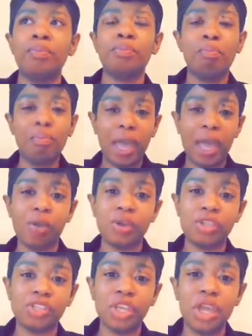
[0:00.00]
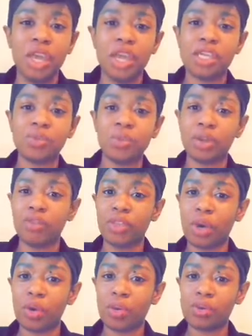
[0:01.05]
marriage is one of
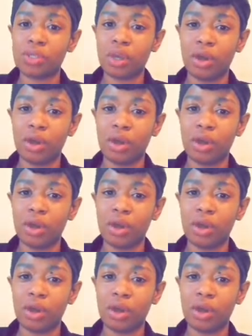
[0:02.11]
those